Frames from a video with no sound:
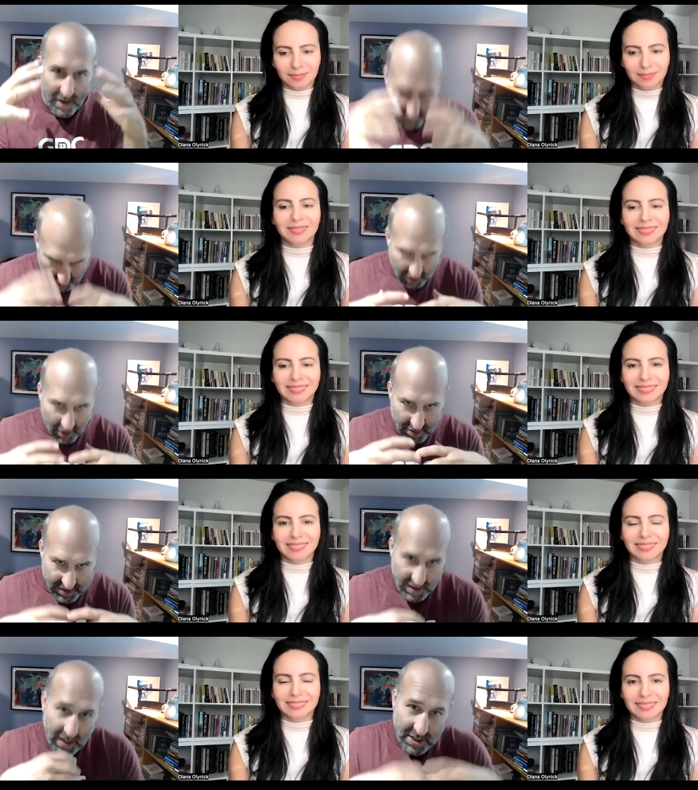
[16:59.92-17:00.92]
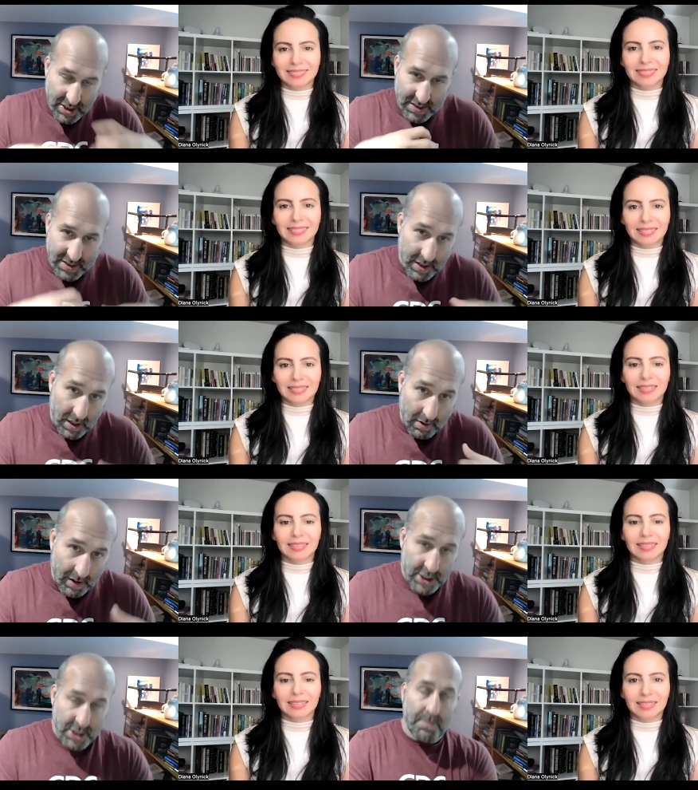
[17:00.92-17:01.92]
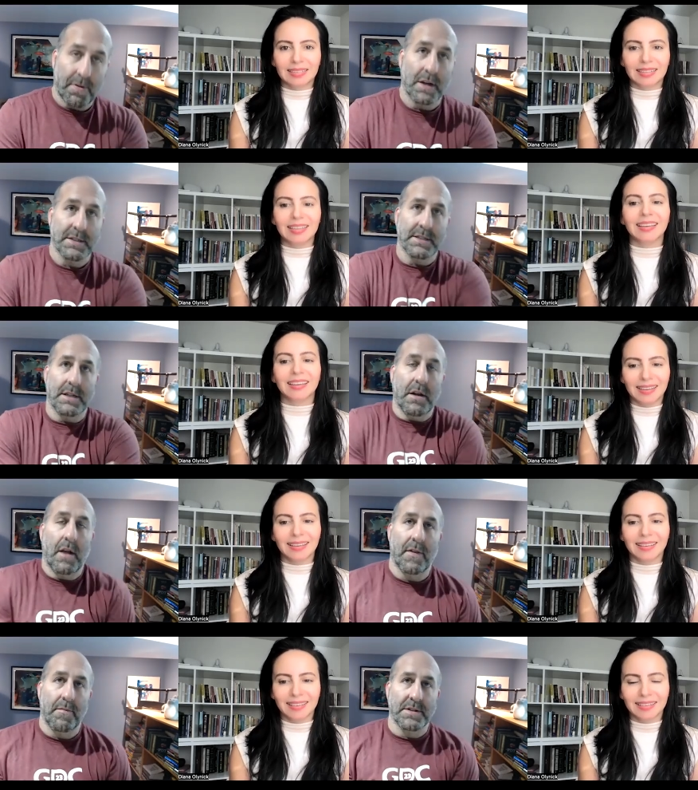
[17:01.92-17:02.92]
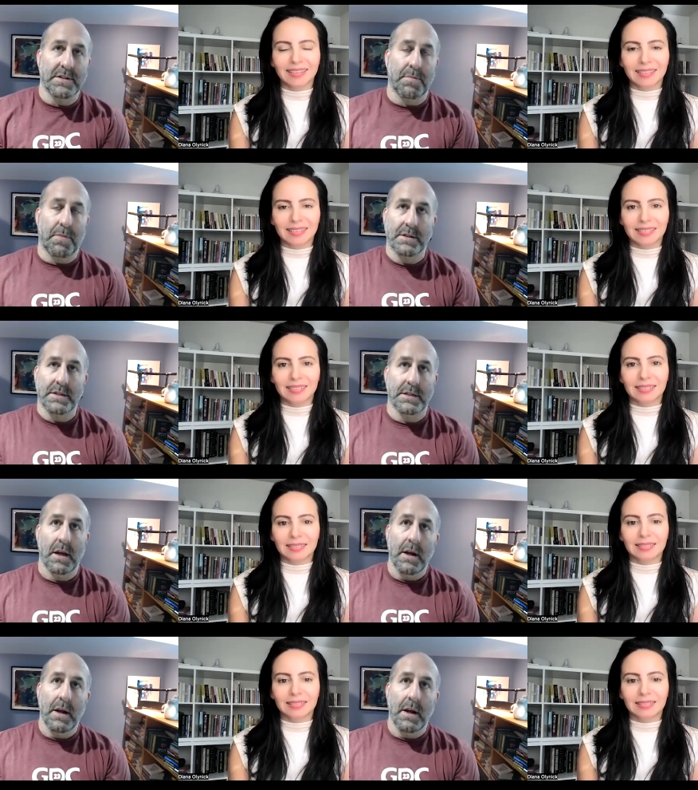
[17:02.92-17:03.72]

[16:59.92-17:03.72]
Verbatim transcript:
Speaker 1: of closed just in the creation process and not the business process.